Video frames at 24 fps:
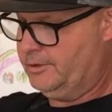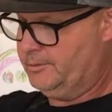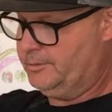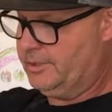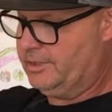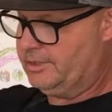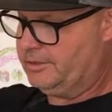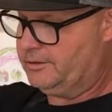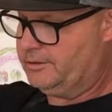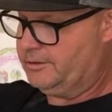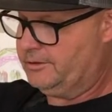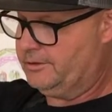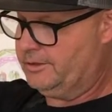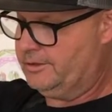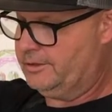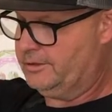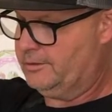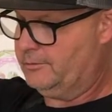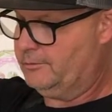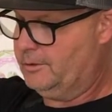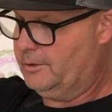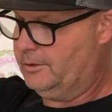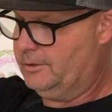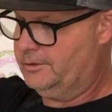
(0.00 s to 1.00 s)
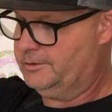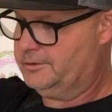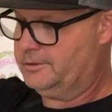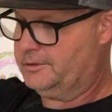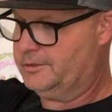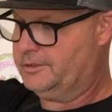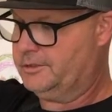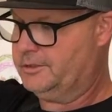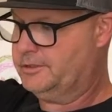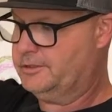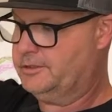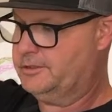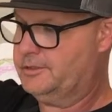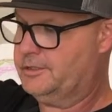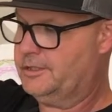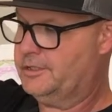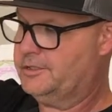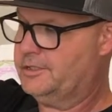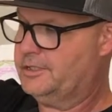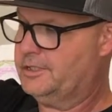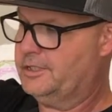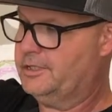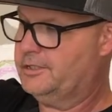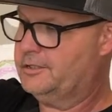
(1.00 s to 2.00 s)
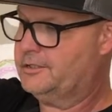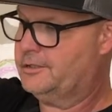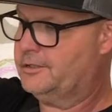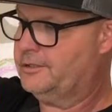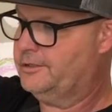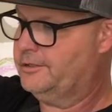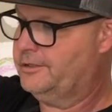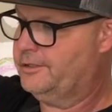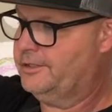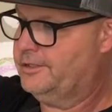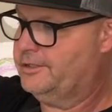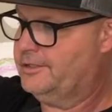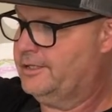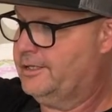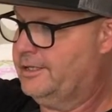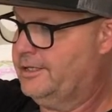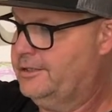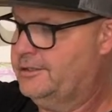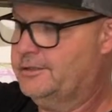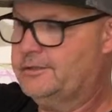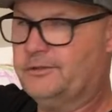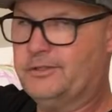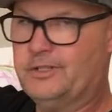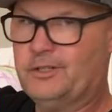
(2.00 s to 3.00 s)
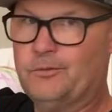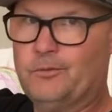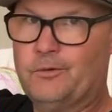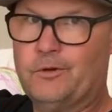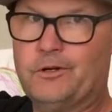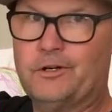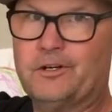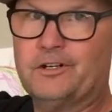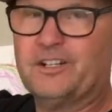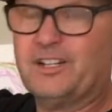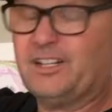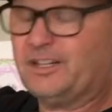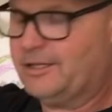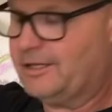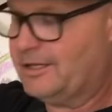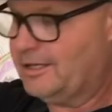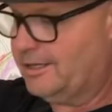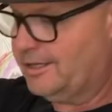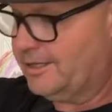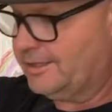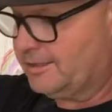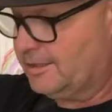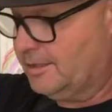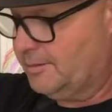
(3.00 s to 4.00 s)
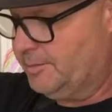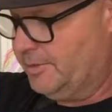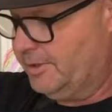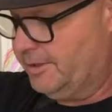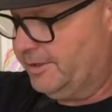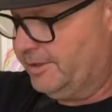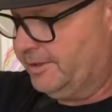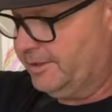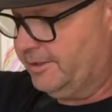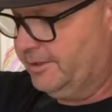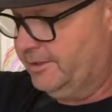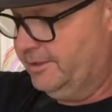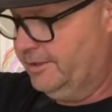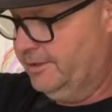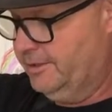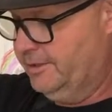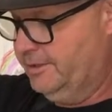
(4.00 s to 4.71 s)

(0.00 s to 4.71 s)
to make sure that the walls aren't touching each other inside so any water can collect up in there.